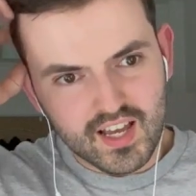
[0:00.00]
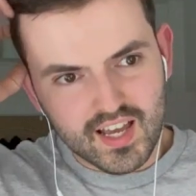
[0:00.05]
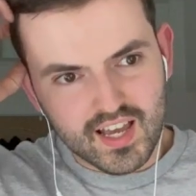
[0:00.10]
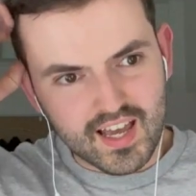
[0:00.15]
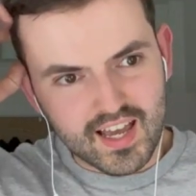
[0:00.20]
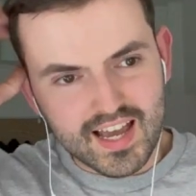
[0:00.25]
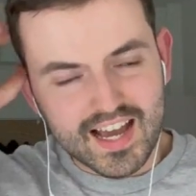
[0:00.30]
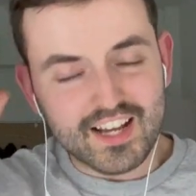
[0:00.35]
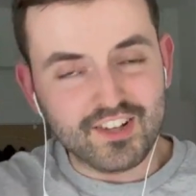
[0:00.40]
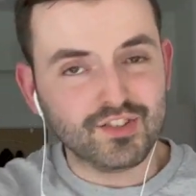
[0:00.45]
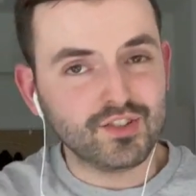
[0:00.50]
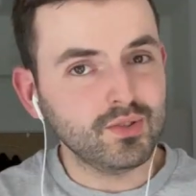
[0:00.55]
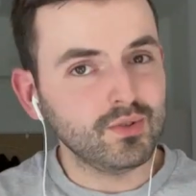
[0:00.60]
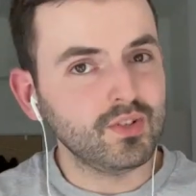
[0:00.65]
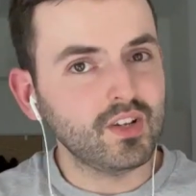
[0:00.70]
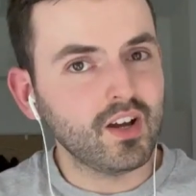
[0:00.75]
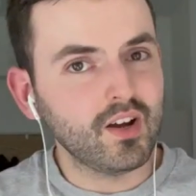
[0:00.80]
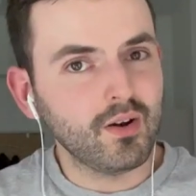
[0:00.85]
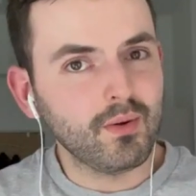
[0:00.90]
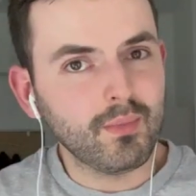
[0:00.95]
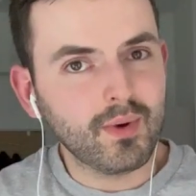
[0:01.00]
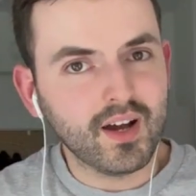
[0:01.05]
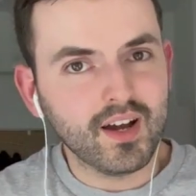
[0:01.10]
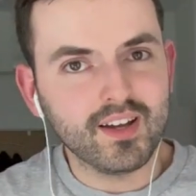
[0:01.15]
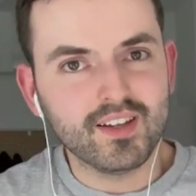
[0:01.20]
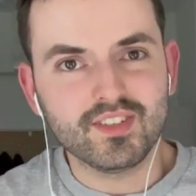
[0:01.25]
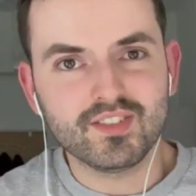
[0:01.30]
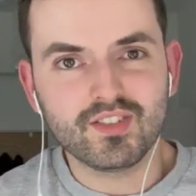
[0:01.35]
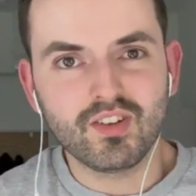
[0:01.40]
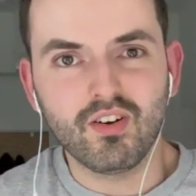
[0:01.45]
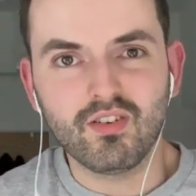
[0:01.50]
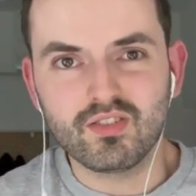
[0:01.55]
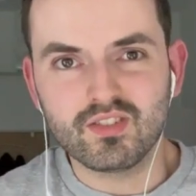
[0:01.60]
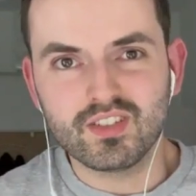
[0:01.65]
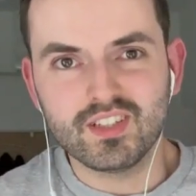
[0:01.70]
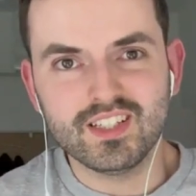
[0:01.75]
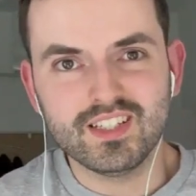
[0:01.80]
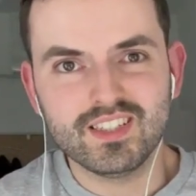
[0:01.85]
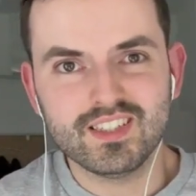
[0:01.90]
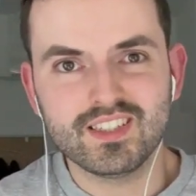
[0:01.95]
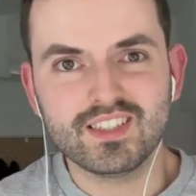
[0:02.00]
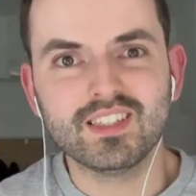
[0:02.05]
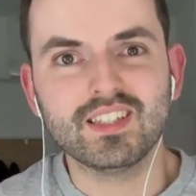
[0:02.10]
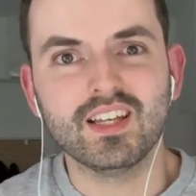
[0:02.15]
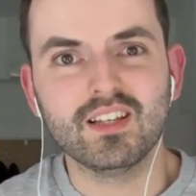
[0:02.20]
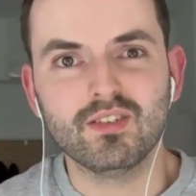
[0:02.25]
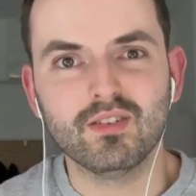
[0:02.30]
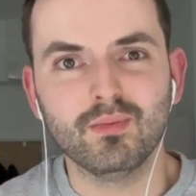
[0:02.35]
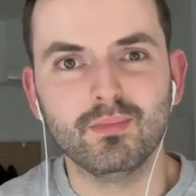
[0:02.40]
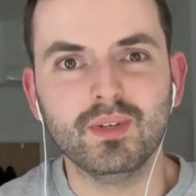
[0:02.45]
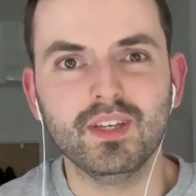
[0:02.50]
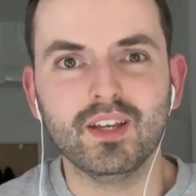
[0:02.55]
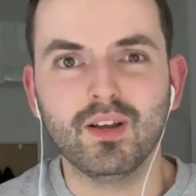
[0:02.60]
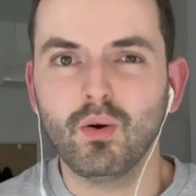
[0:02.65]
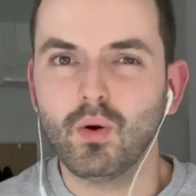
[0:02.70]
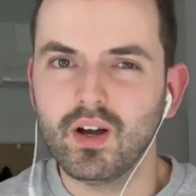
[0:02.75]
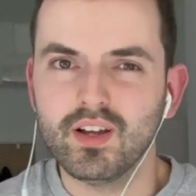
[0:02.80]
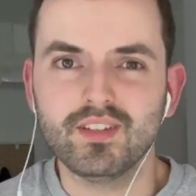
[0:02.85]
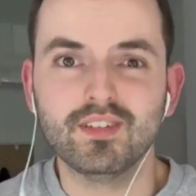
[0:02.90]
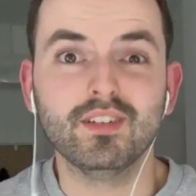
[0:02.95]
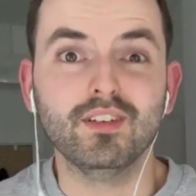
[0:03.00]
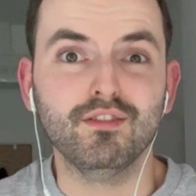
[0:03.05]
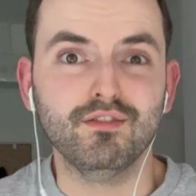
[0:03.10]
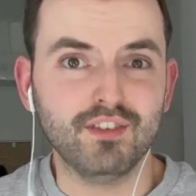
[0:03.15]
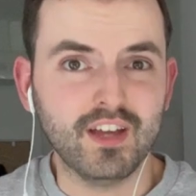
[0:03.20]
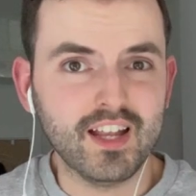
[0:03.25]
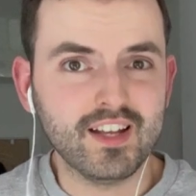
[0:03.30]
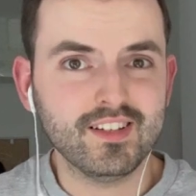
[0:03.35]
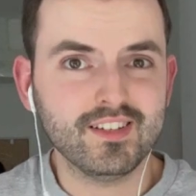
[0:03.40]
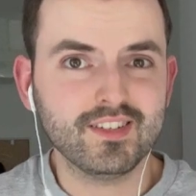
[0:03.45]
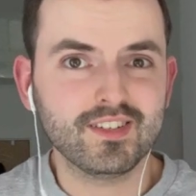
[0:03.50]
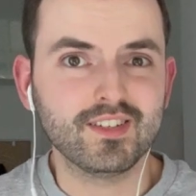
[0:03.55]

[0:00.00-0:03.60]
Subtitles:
As you know, my songs lists end up being quite an event.